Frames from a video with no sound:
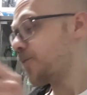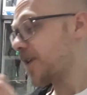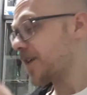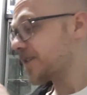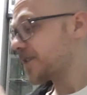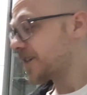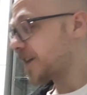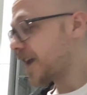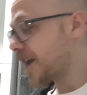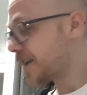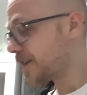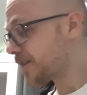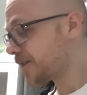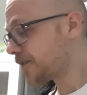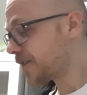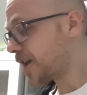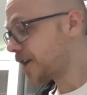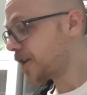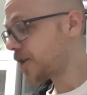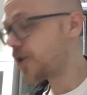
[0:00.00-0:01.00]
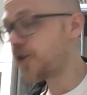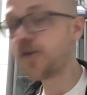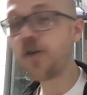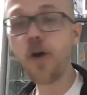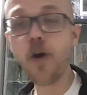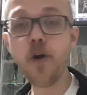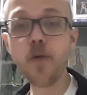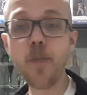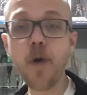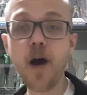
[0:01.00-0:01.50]
Once again, thank you
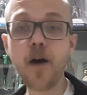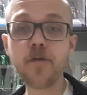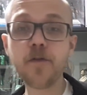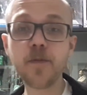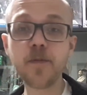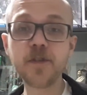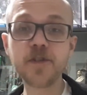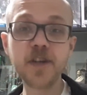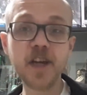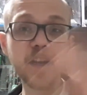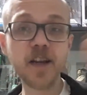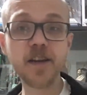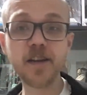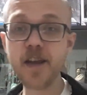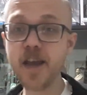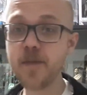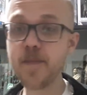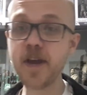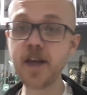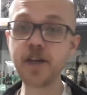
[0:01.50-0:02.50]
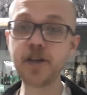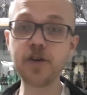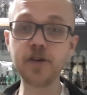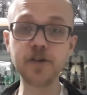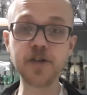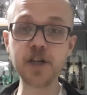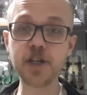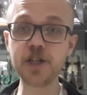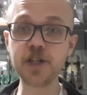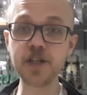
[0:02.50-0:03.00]
Omar from the channel Name and
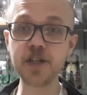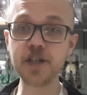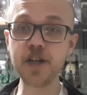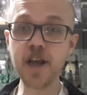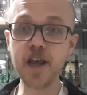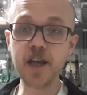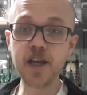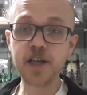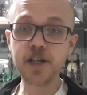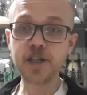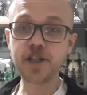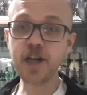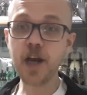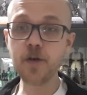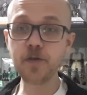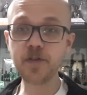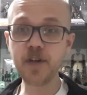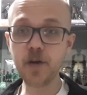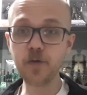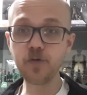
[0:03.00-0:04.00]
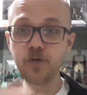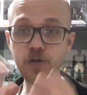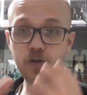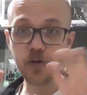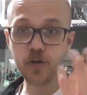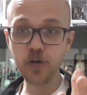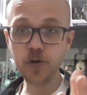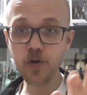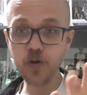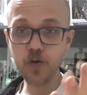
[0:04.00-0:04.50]
Condition. Shout out
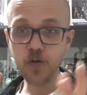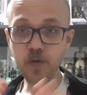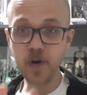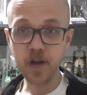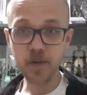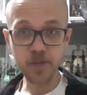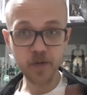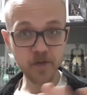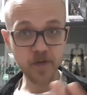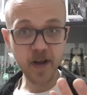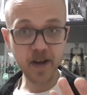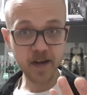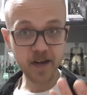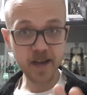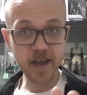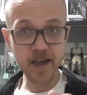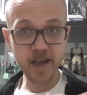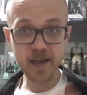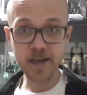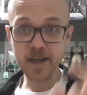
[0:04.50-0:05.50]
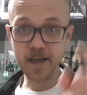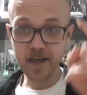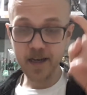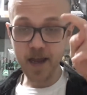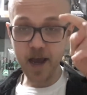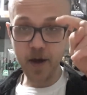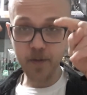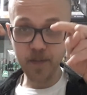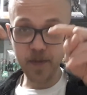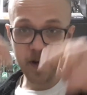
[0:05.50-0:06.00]
to you. I'll provide a link
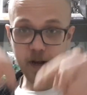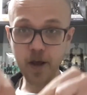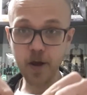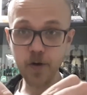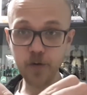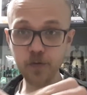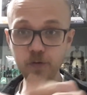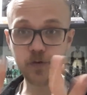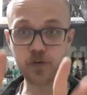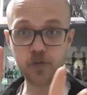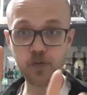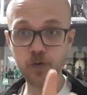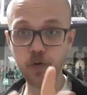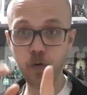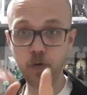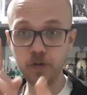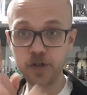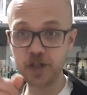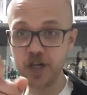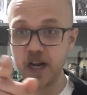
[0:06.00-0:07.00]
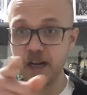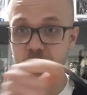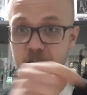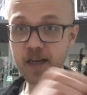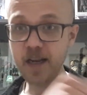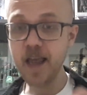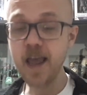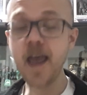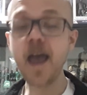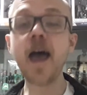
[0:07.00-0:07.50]
down below to your
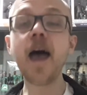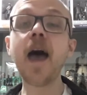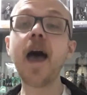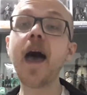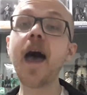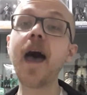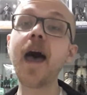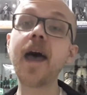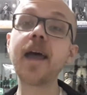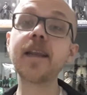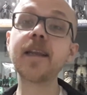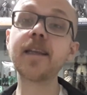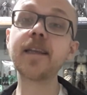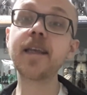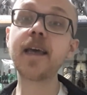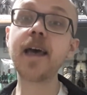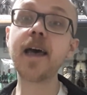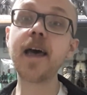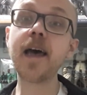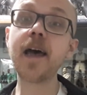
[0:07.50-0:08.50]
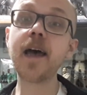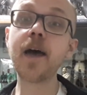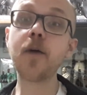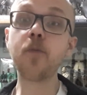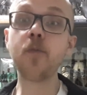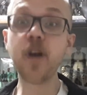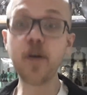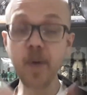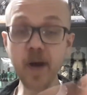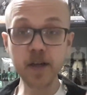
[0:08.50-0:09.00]
channel. And
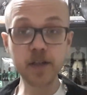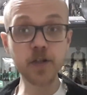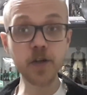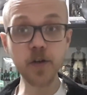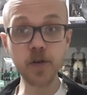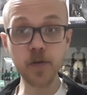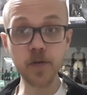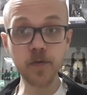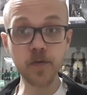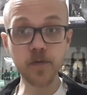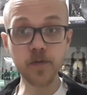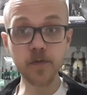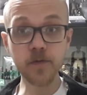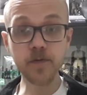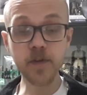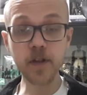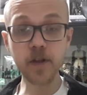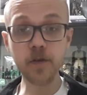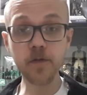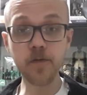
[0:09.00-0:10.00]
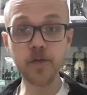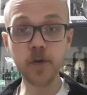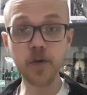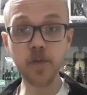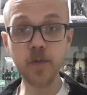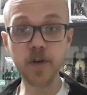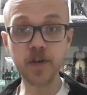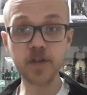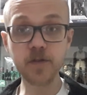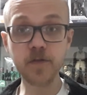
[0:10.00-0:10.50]
what about you, fellow
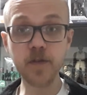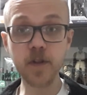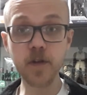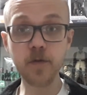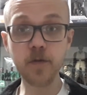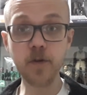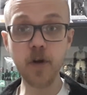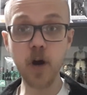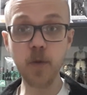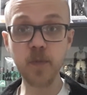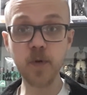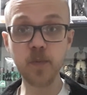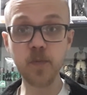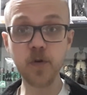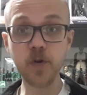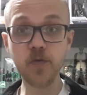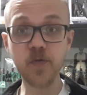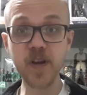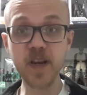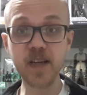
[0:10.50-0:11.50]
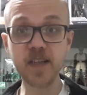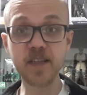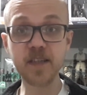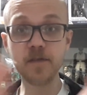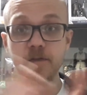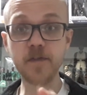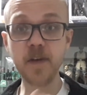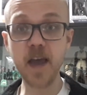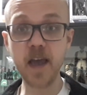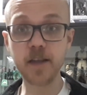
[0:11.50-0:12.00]
viewers, fellow comic book readers
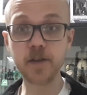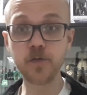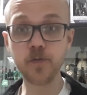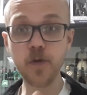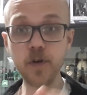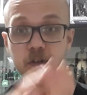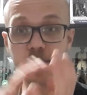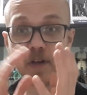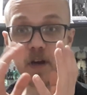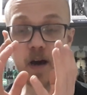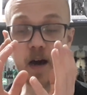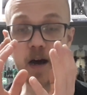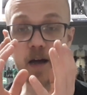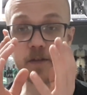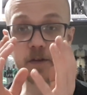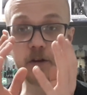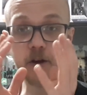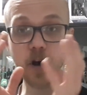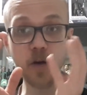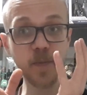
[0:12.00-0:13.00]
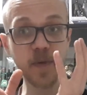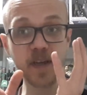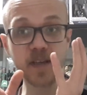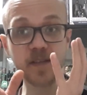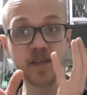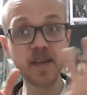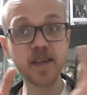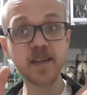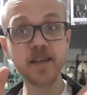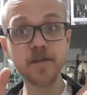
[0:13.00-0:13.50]
and fans? What are the
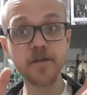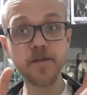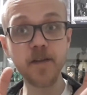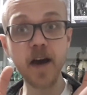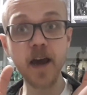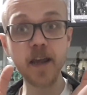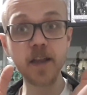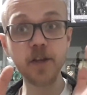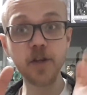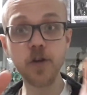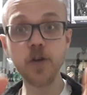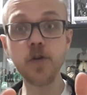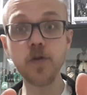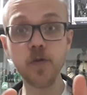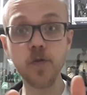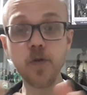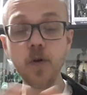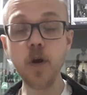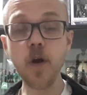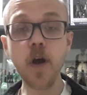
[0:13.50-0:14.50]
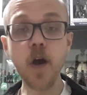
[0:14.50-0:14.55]
comics that define you?